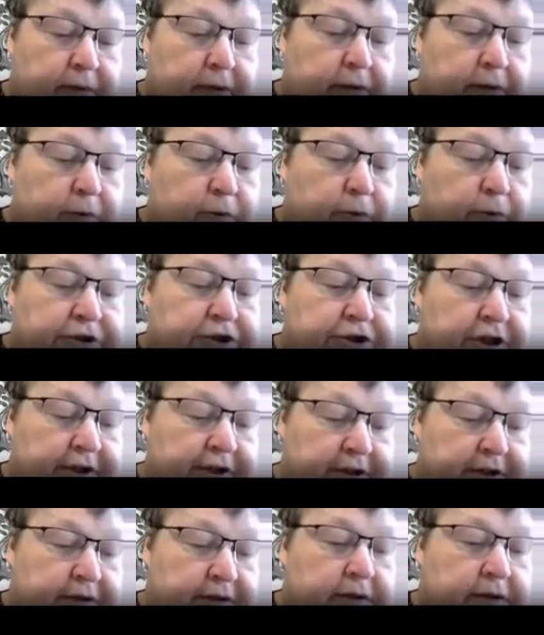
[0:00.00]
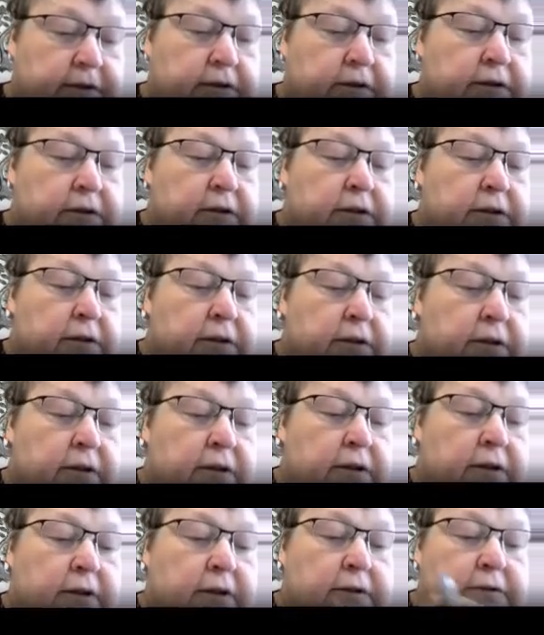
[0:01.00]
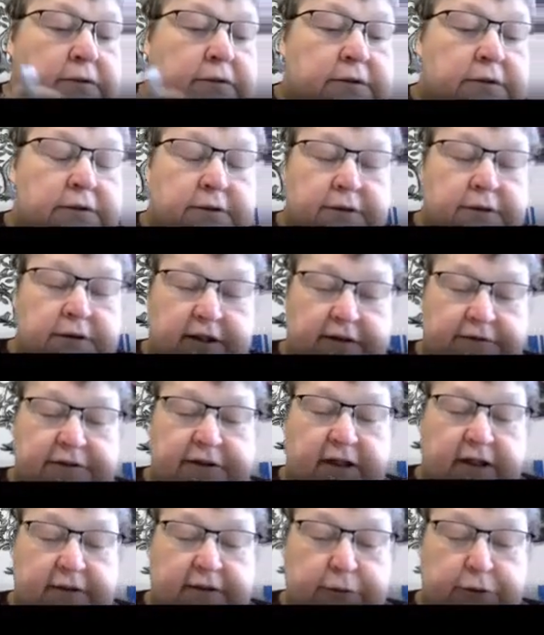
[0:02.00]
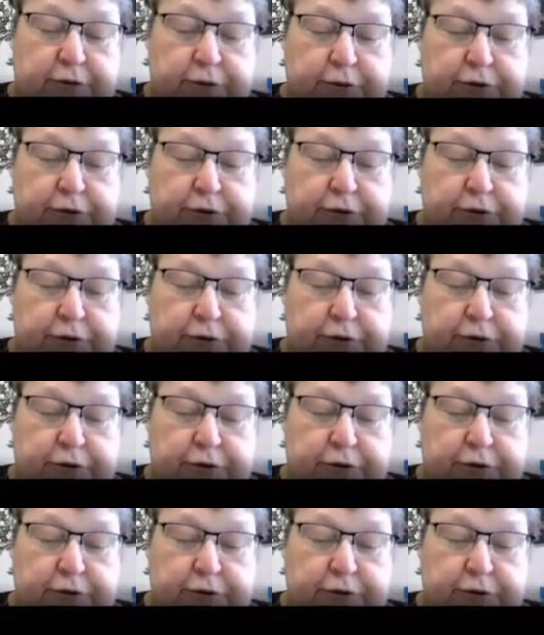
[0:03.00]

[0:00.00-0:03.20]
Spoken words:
which I didn't have time to